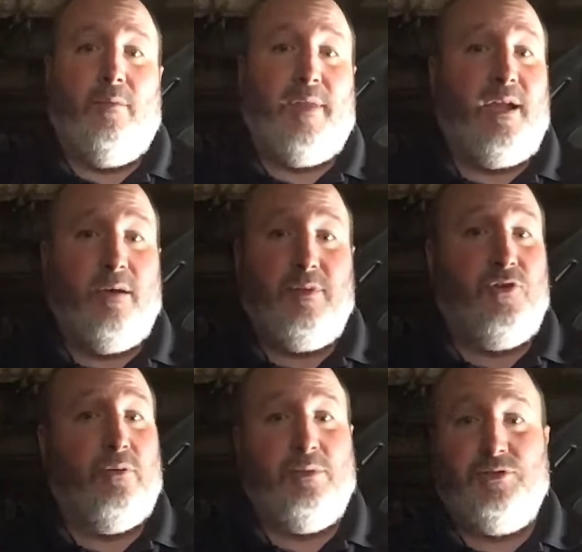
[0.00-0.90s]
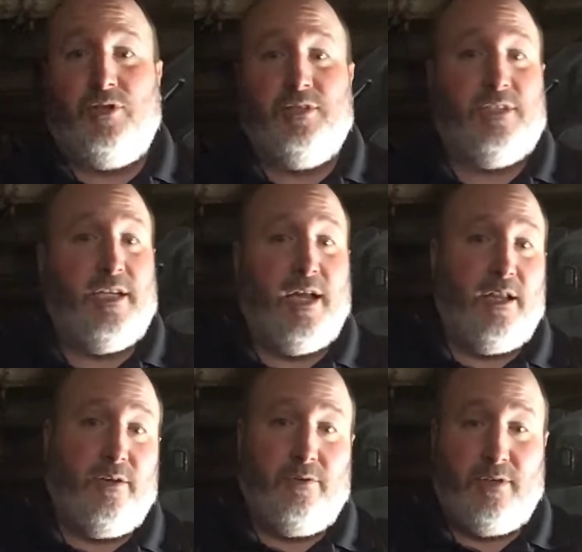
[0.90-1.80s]
they come in turbocharged and
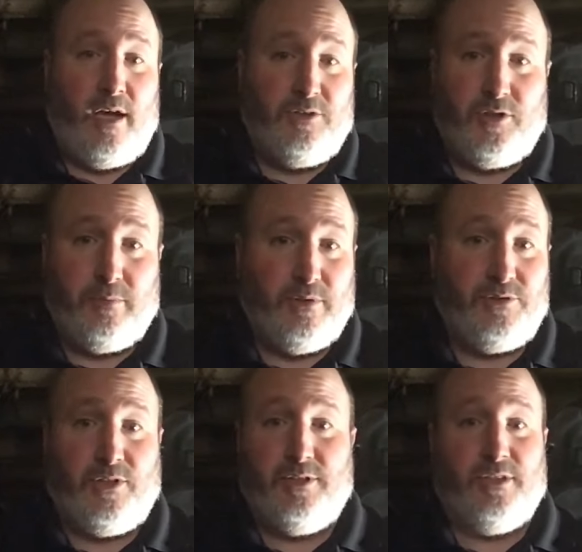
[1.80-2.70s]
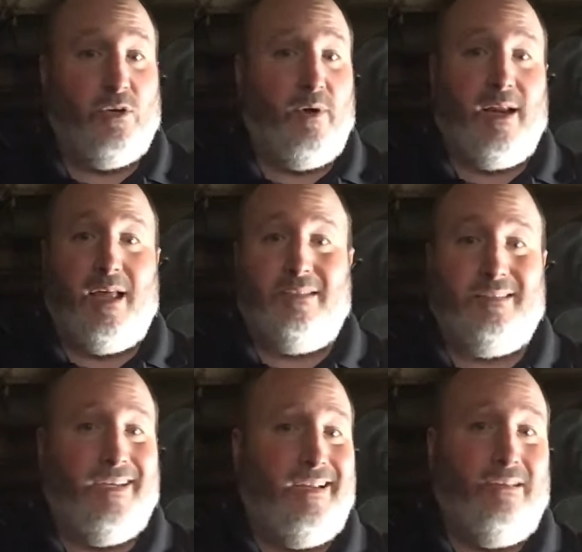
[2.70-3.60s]
non-turbocharged, and quite
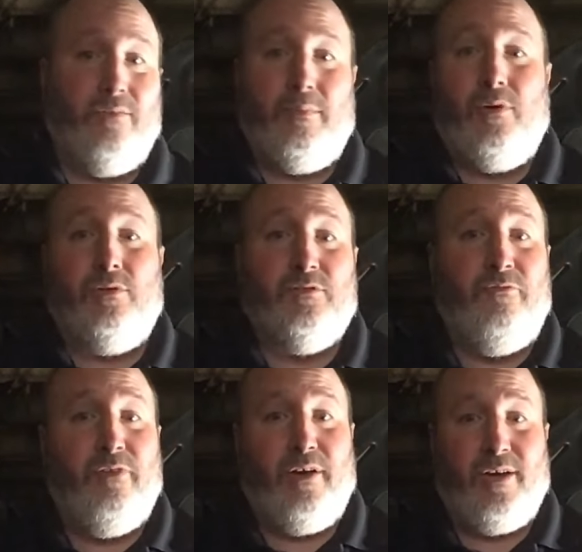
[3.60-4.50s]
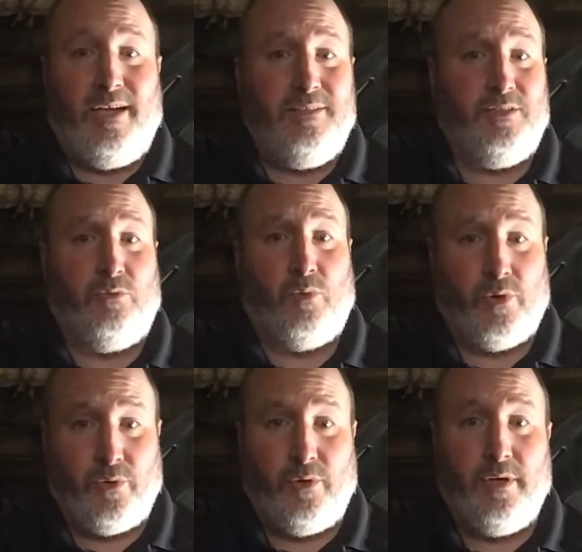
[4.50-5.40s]
honestly, either motor is very easy to
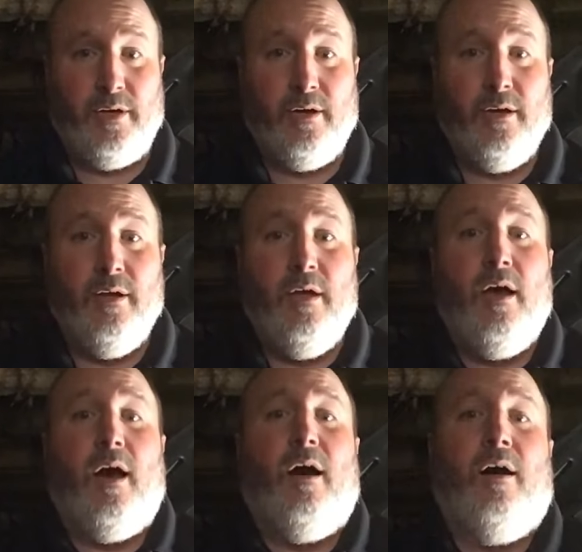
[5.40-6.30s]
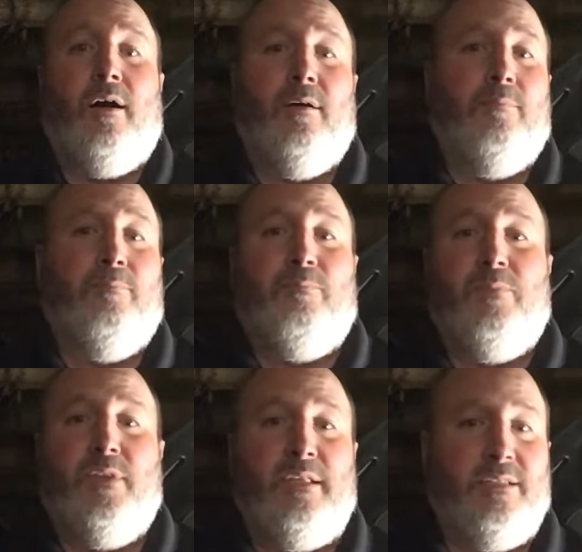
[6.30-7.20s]
work on.
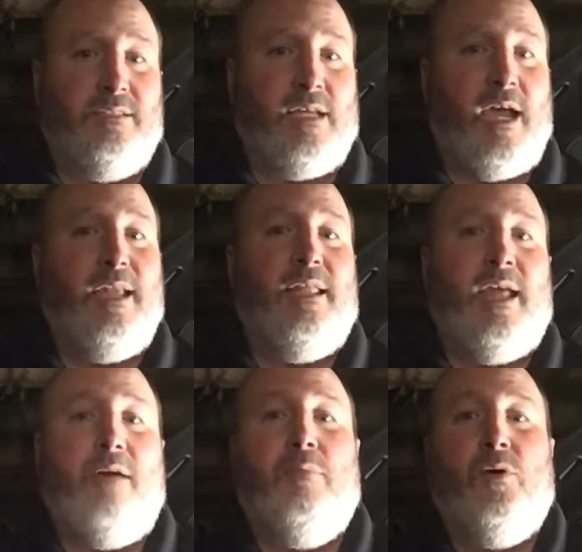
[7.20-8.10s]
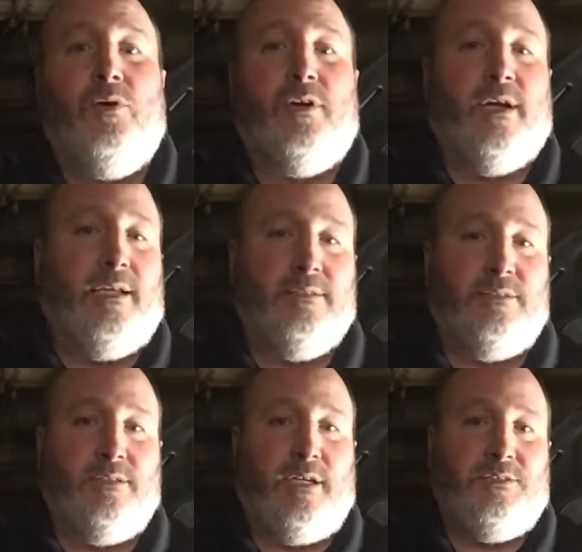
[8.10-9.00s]
The design of that motor is
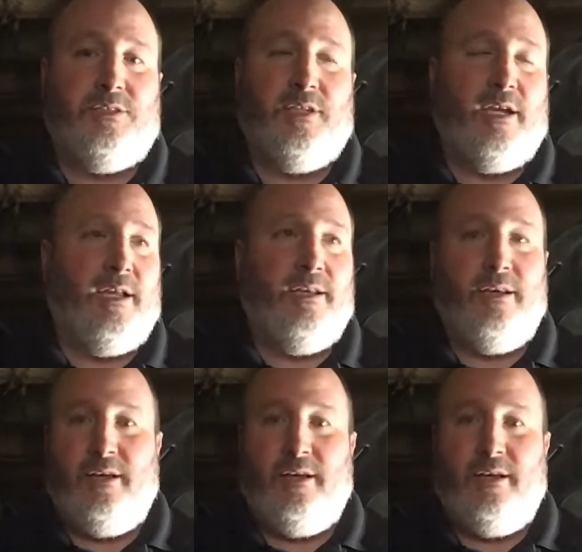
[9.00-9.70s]
such that,